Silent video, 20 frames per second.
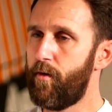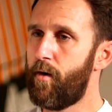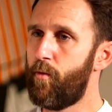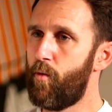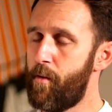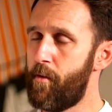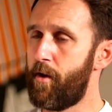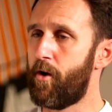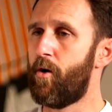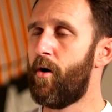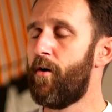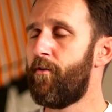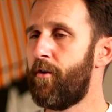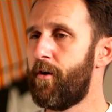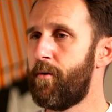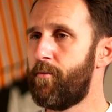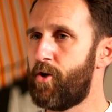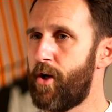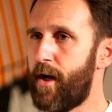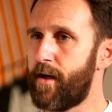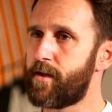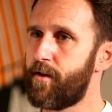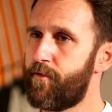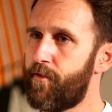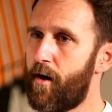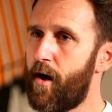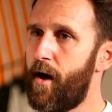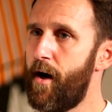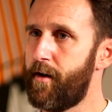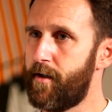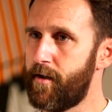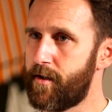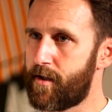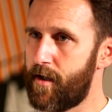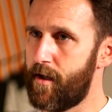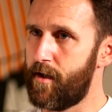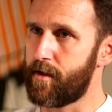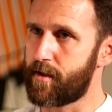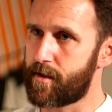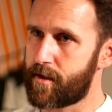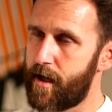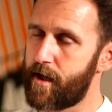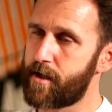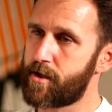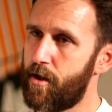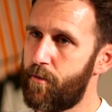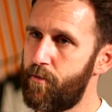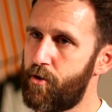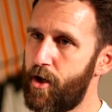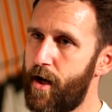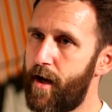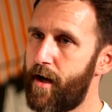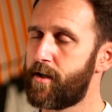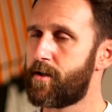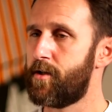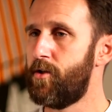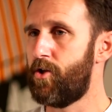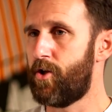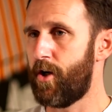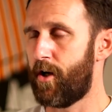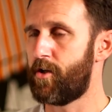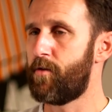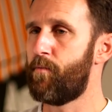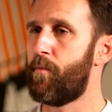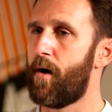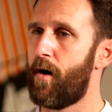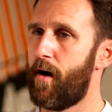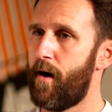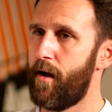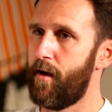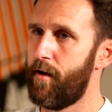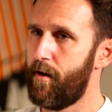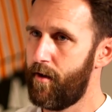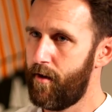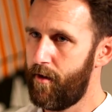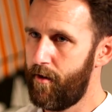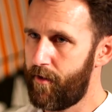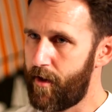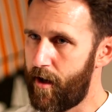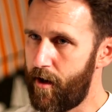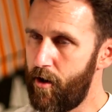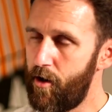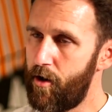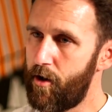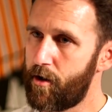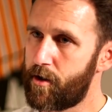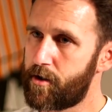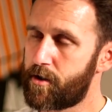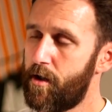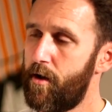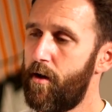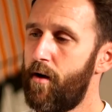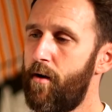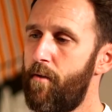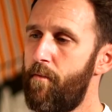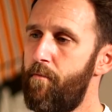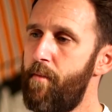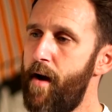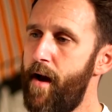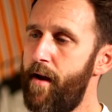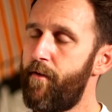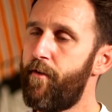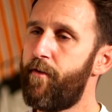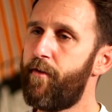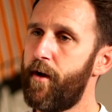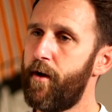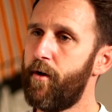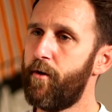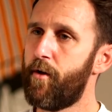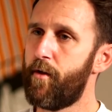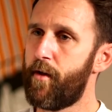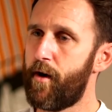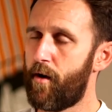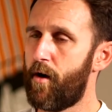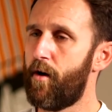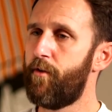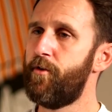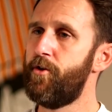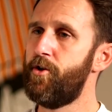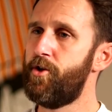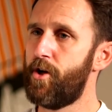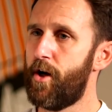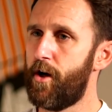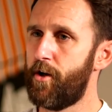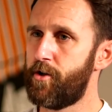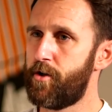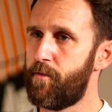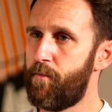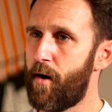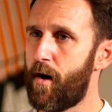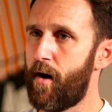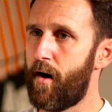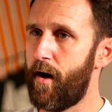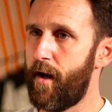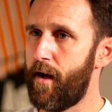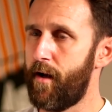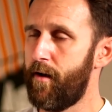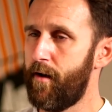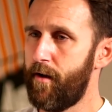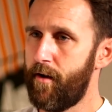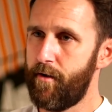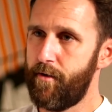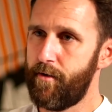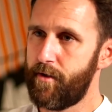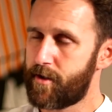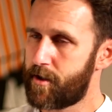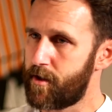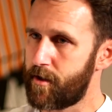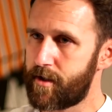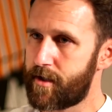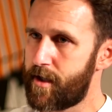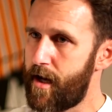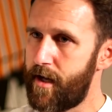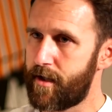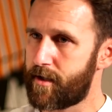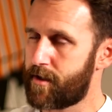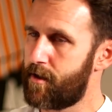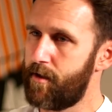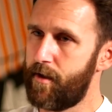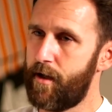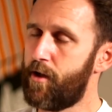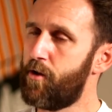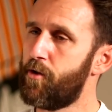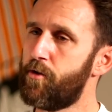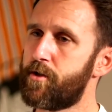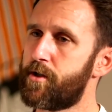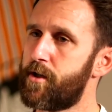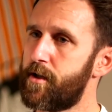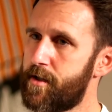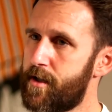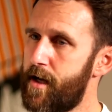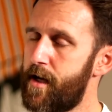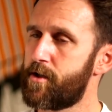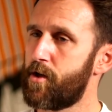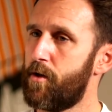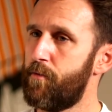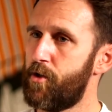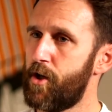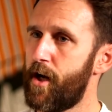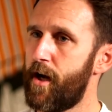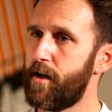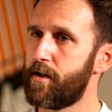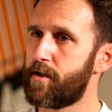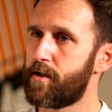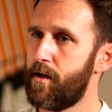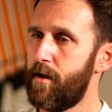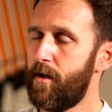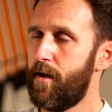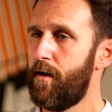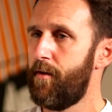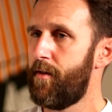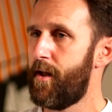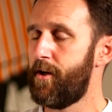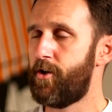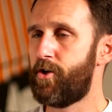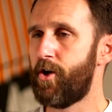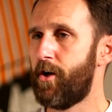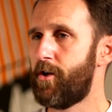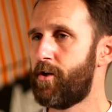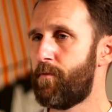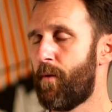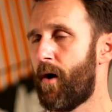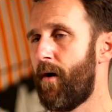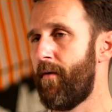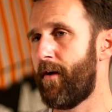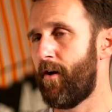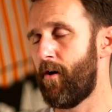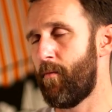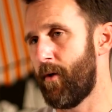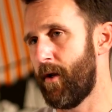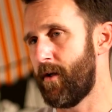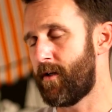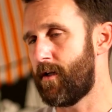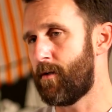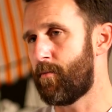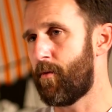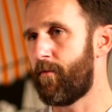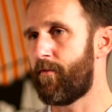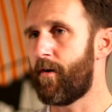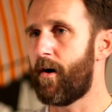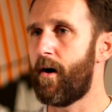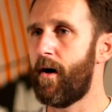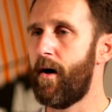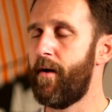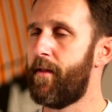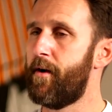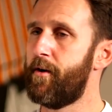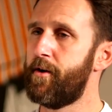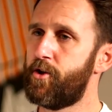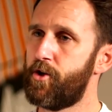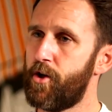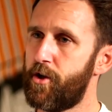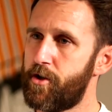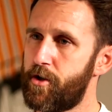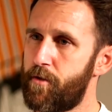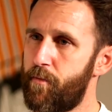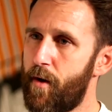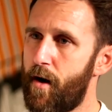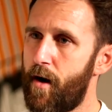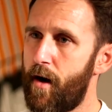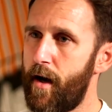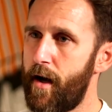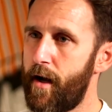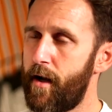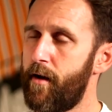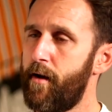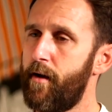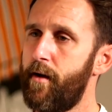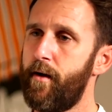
women are often objectified and seen as sex objects and judged by their looks. Men feel that they're often judged by success, he calls success objects. Mm. They're judged by their ability to provide, they're judged by